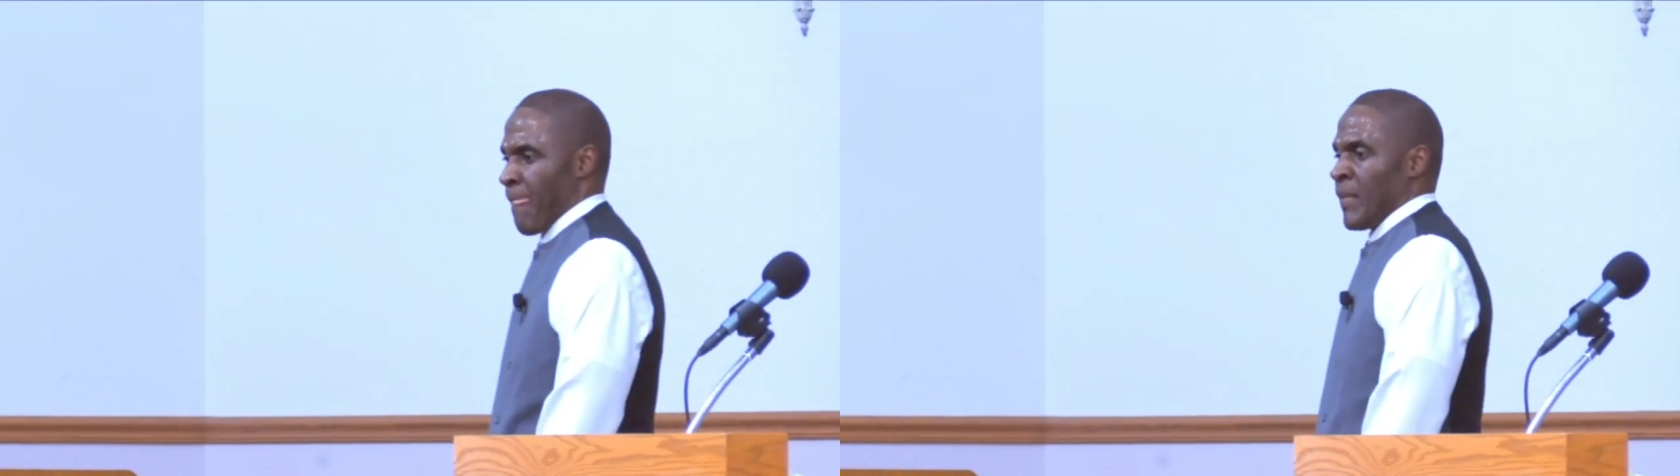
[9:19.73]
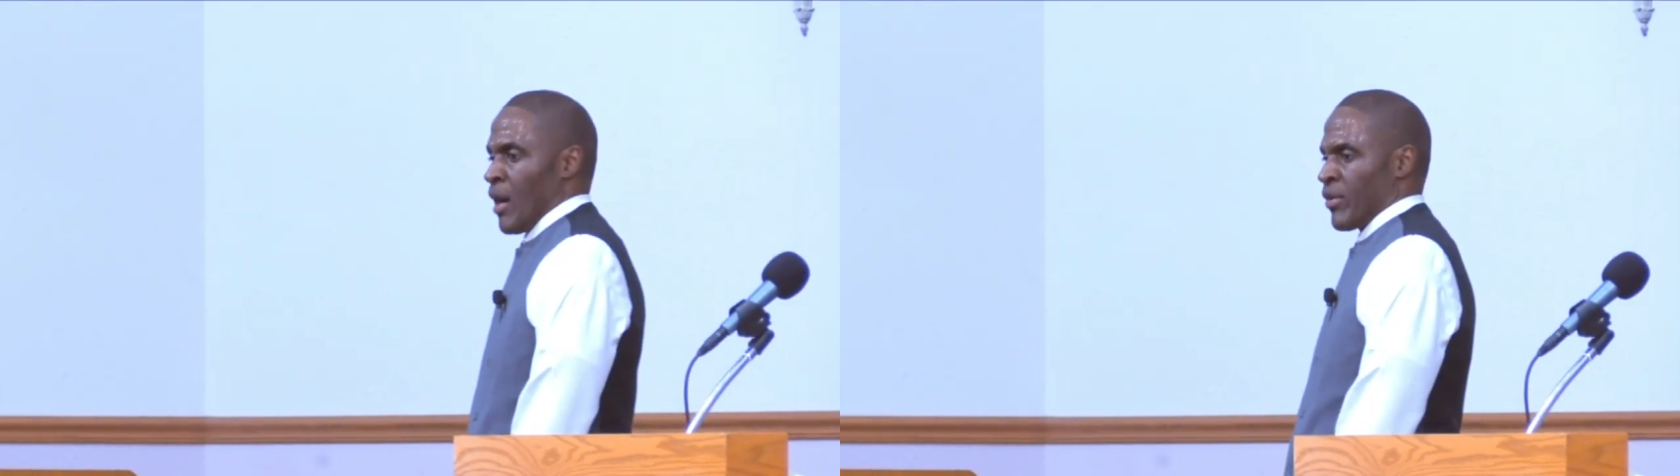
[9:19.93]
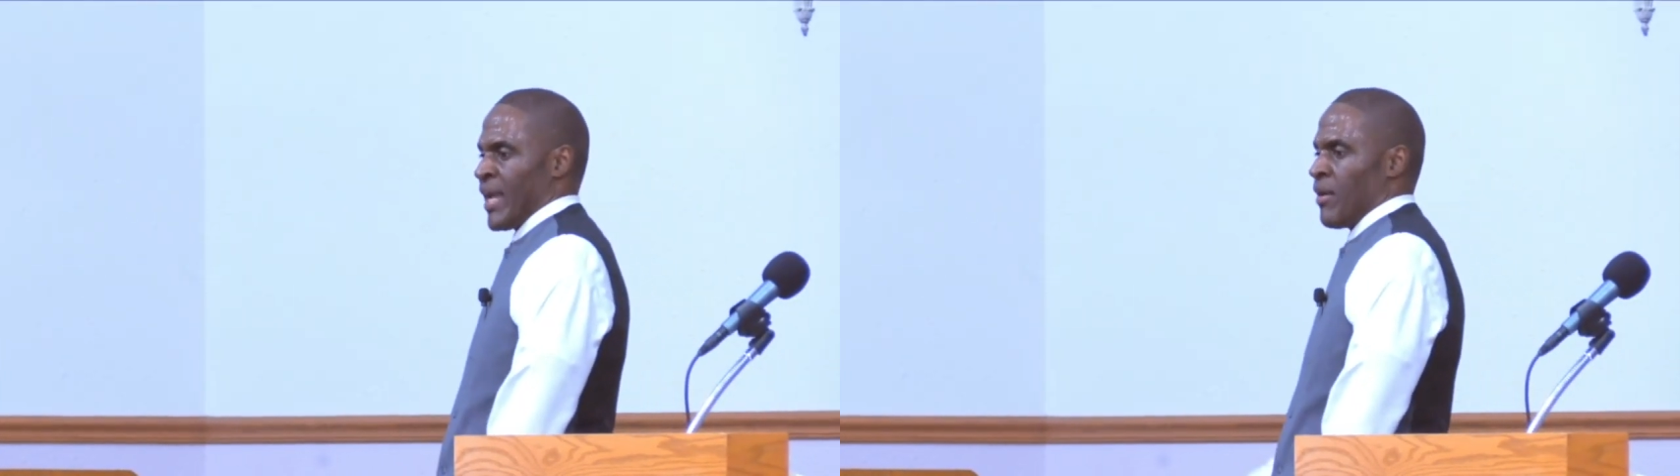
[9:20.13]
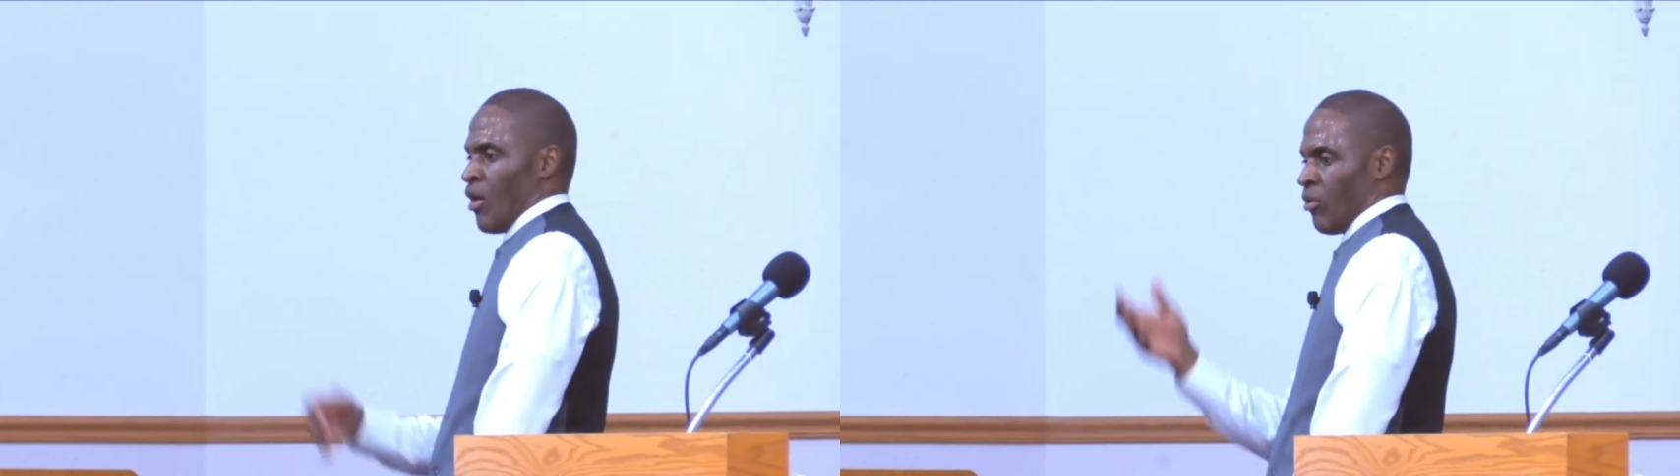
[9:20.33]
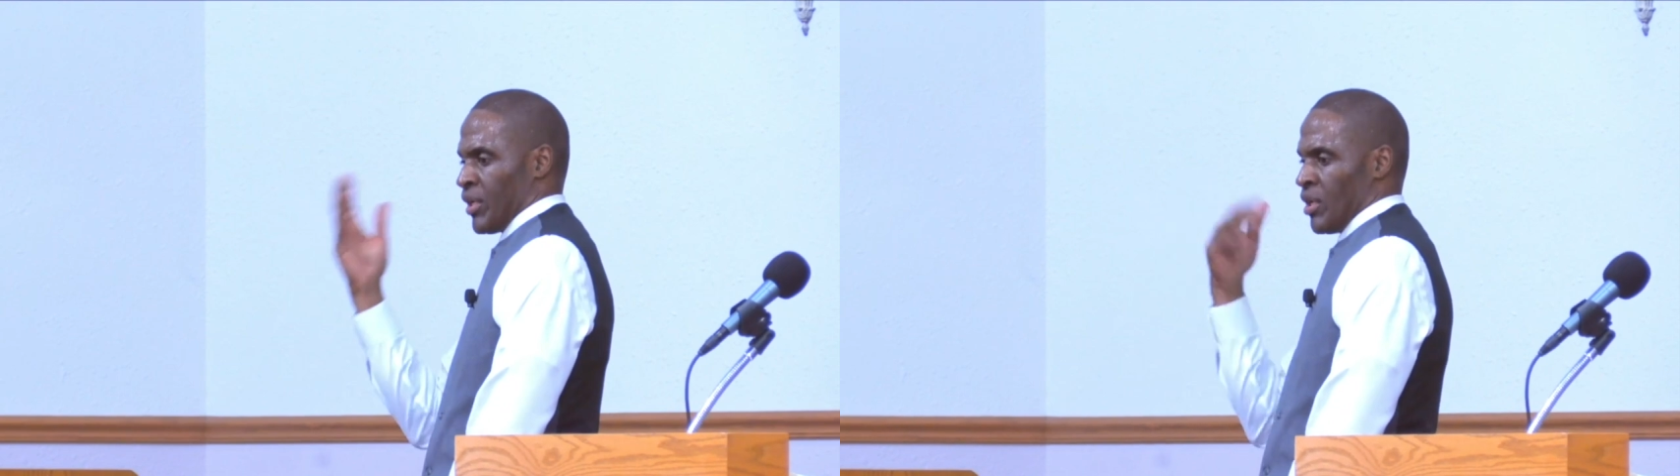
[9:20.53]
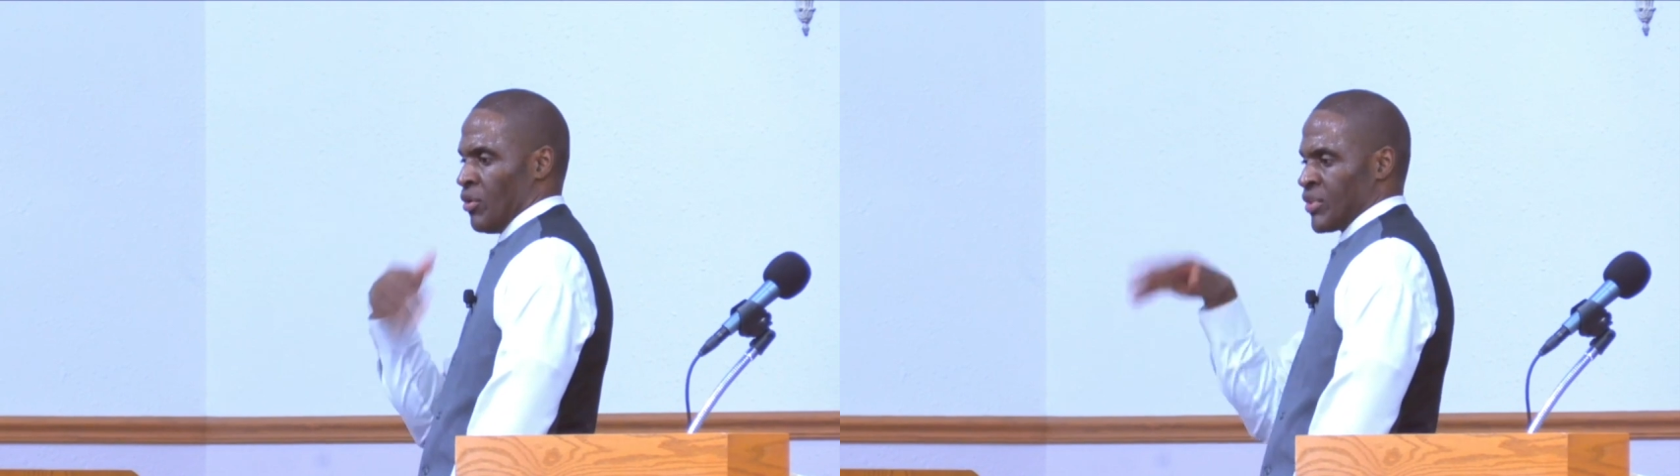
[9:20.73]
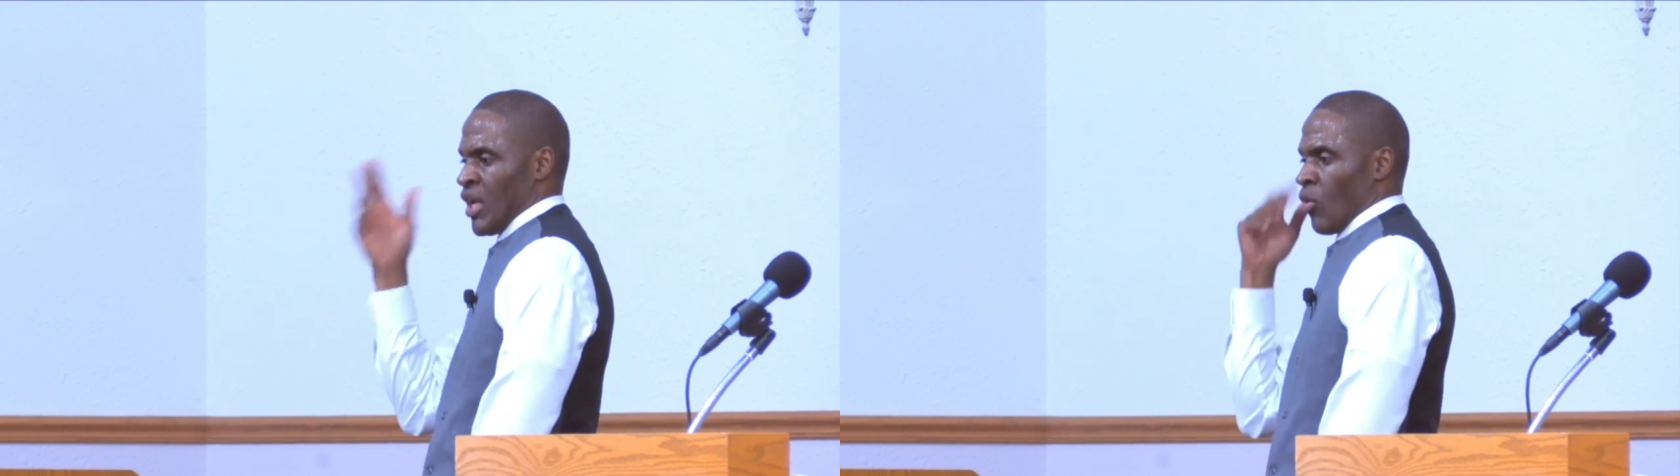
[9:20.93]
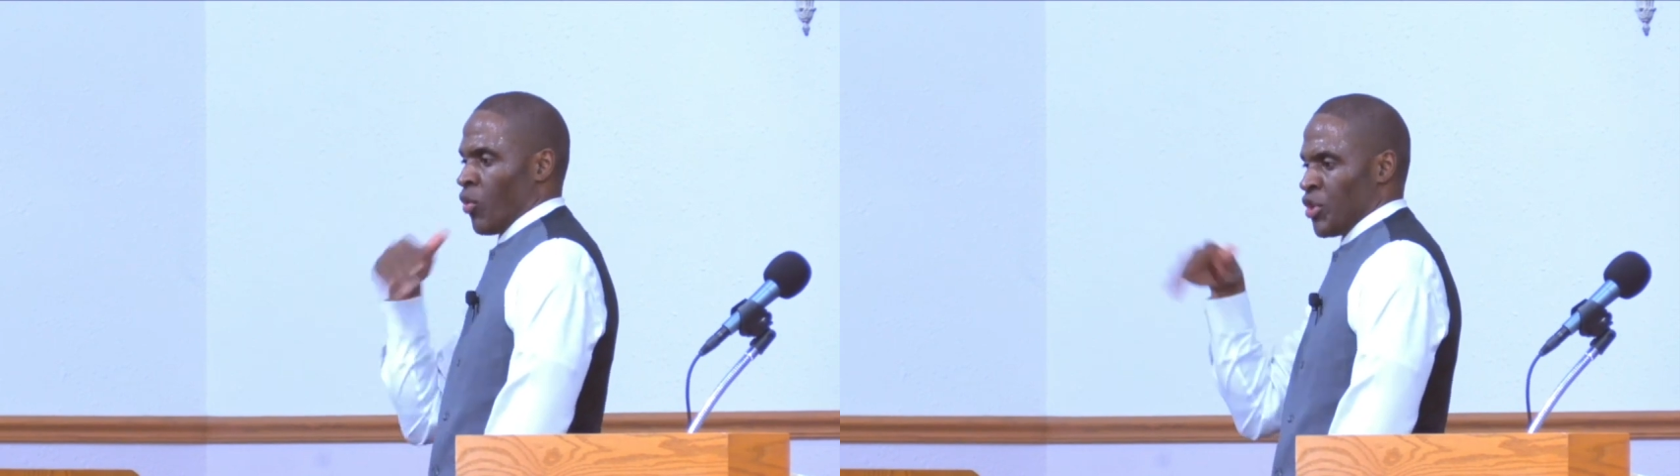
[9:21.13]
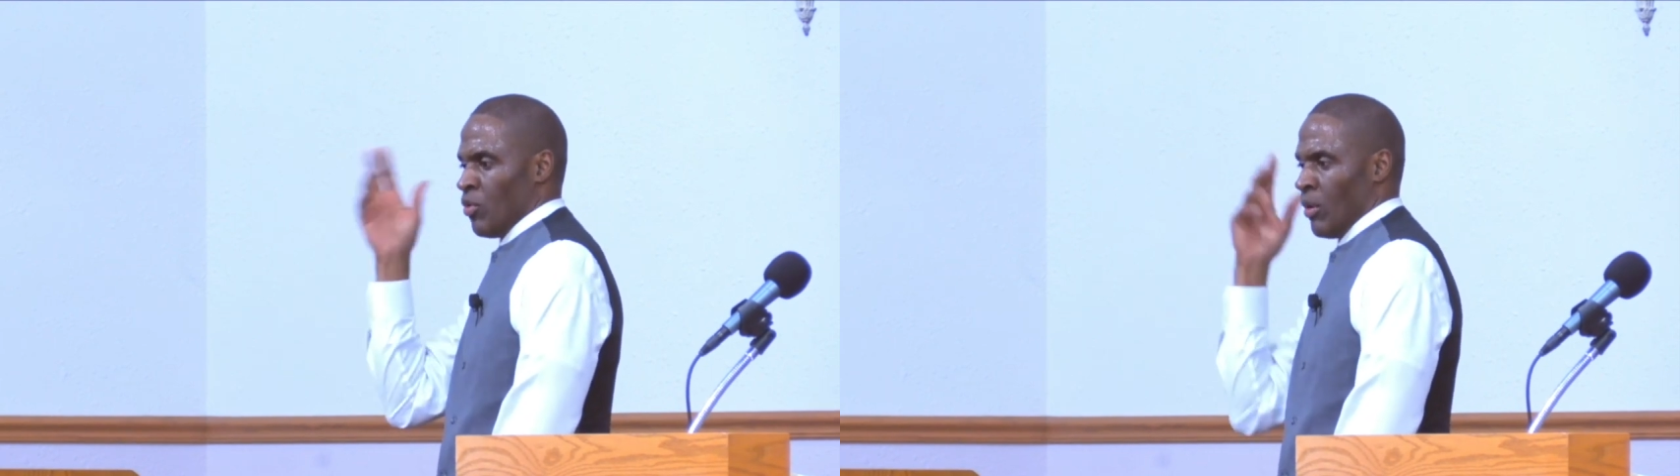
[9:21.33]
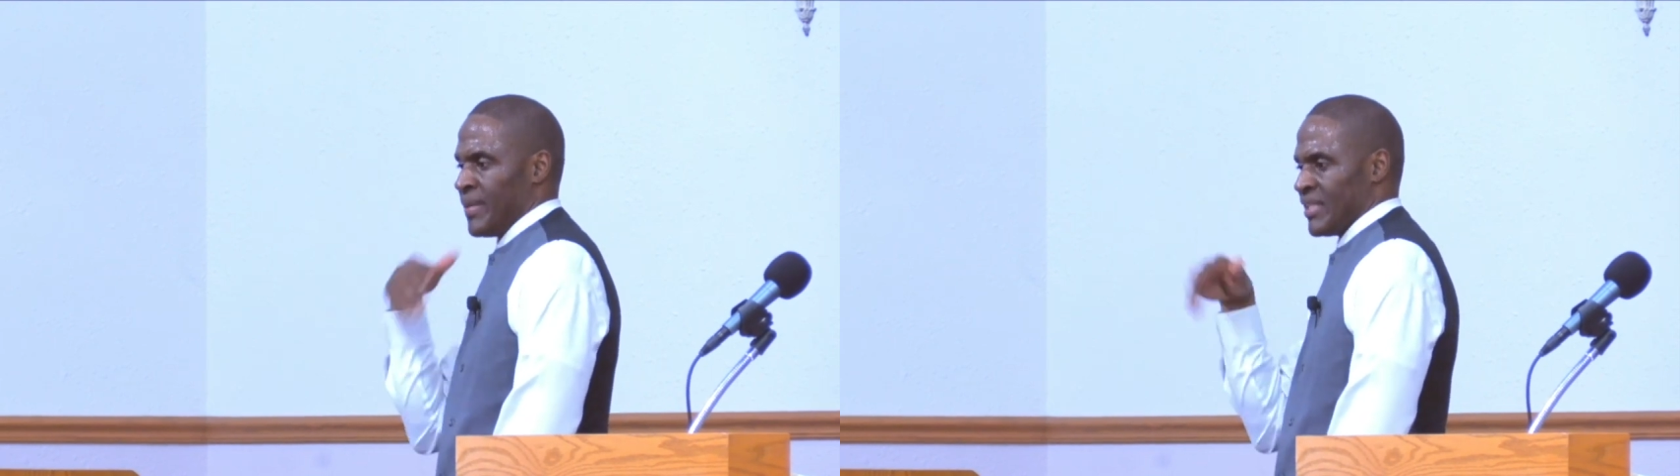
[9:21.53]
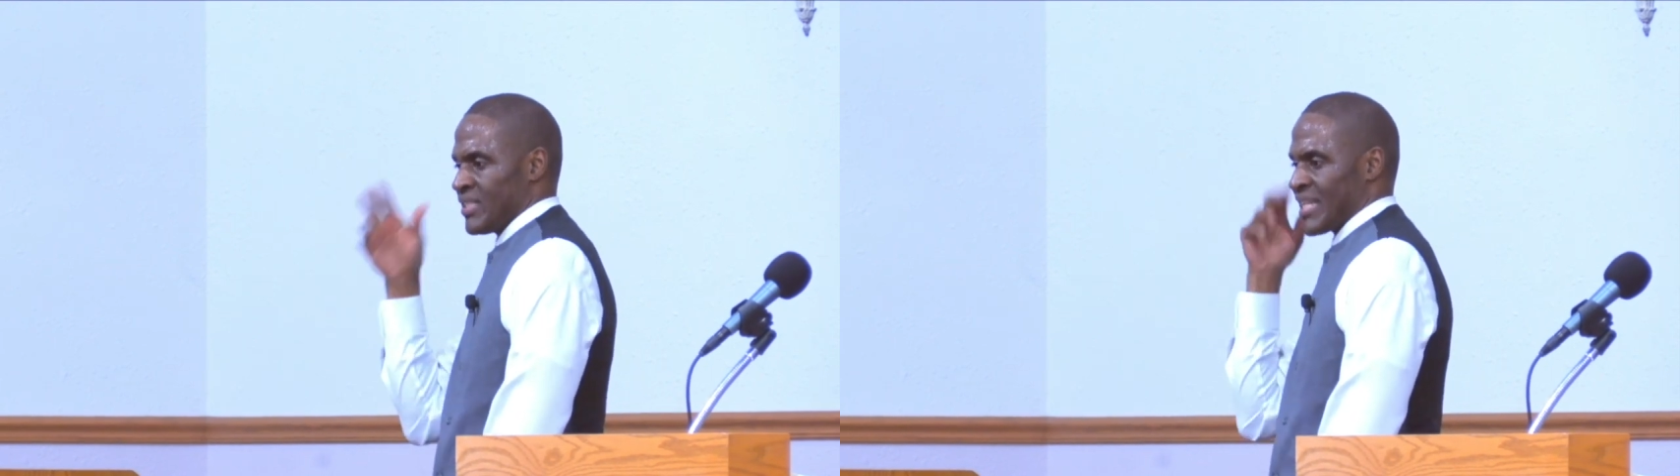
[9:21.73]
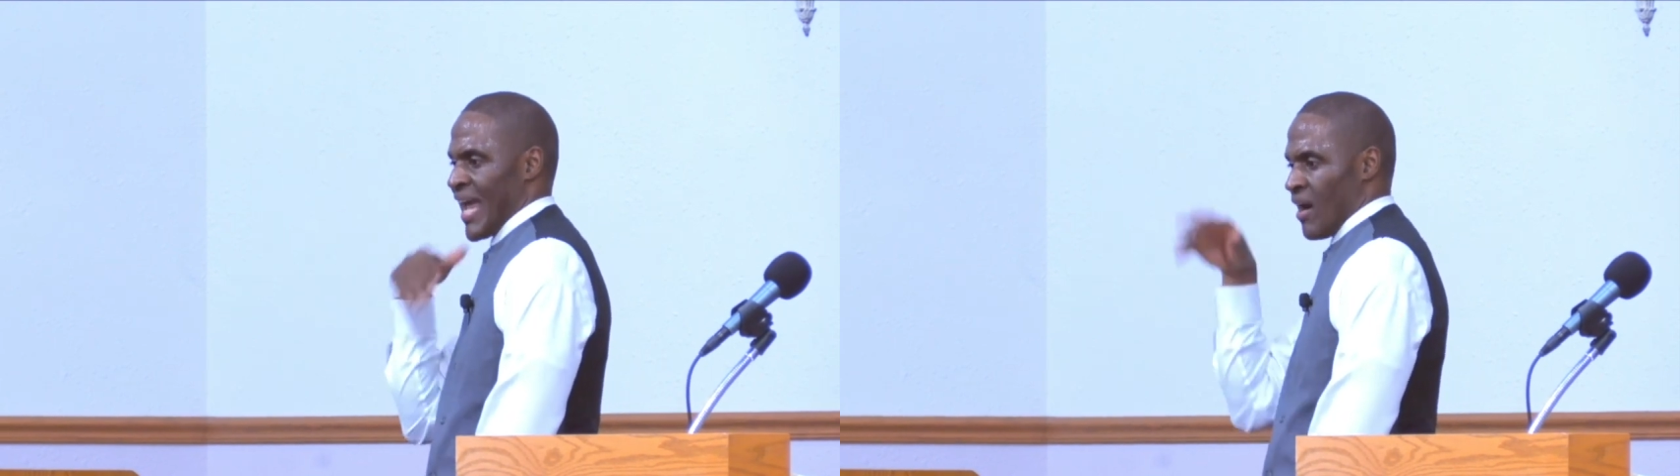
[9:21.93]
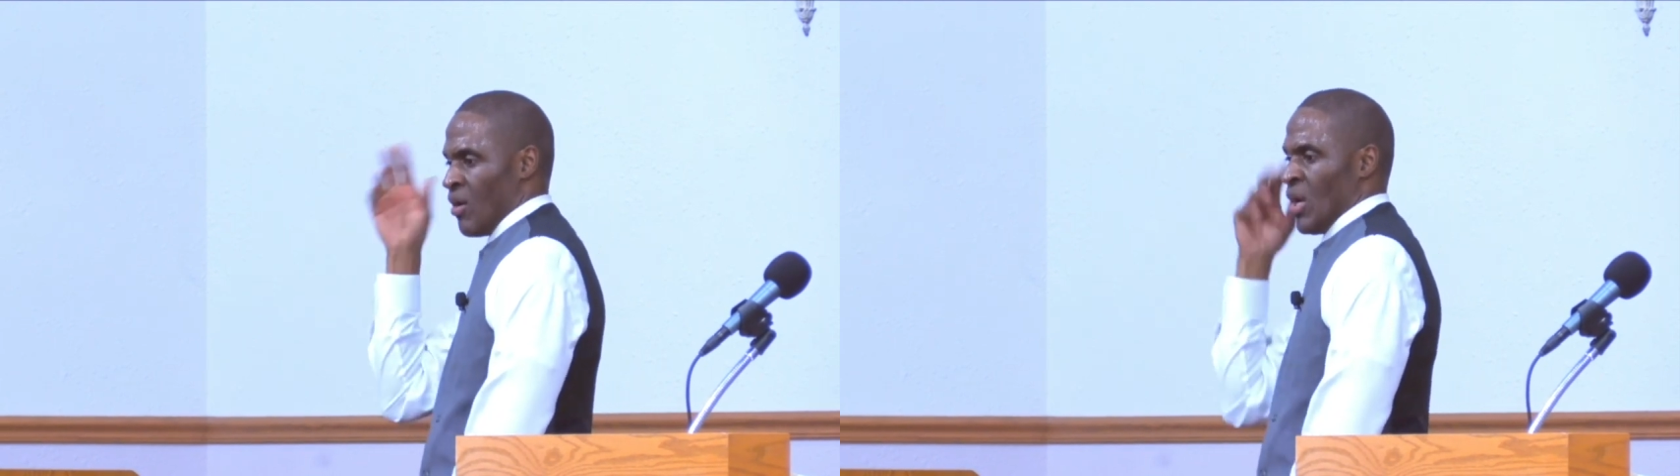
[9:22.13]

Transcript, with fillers: Okay, Holy Ghost, what do you want me to style